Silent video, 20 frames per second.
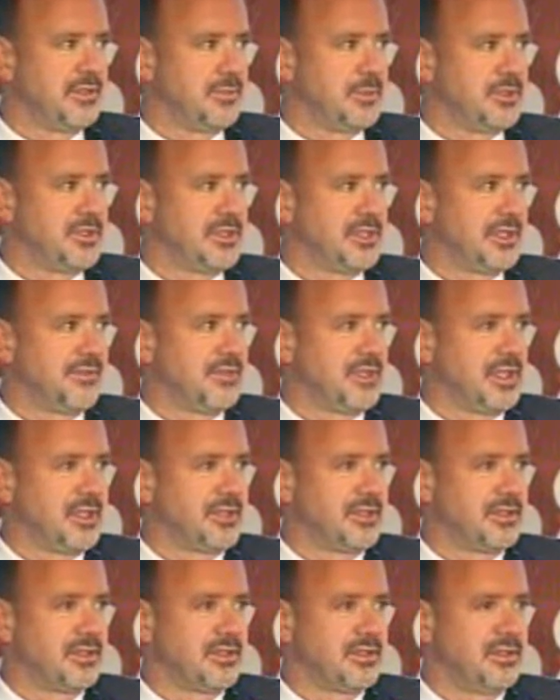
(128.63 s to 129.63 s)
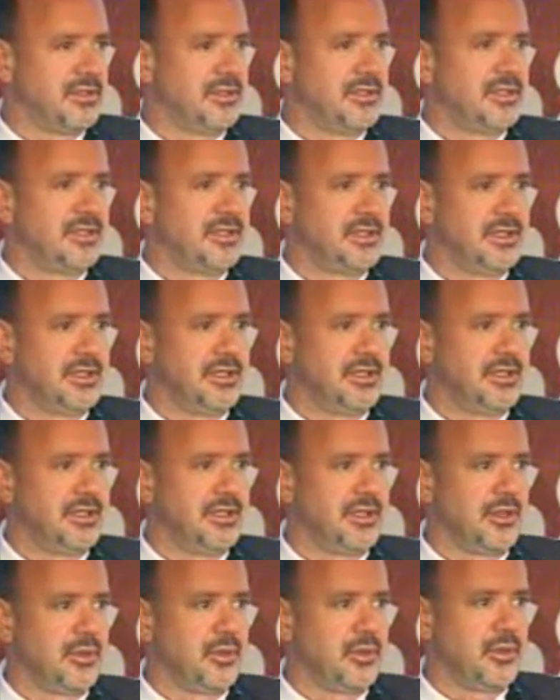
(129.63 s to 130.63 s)
and we still have a lot to learn
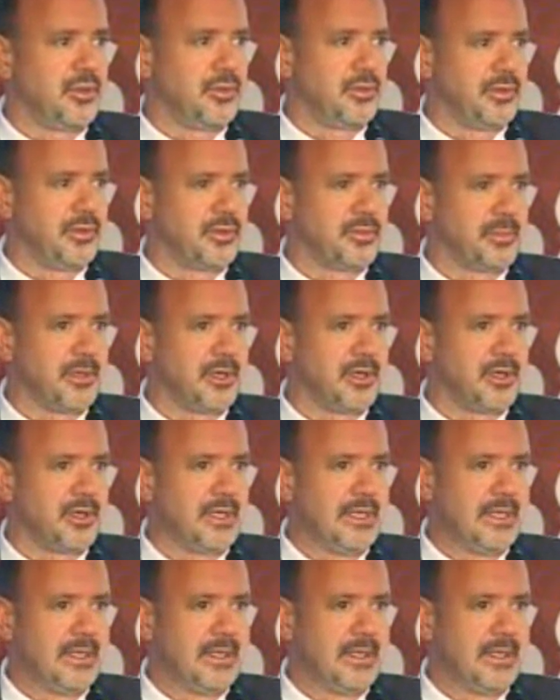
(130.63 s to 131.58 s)
in going through this part.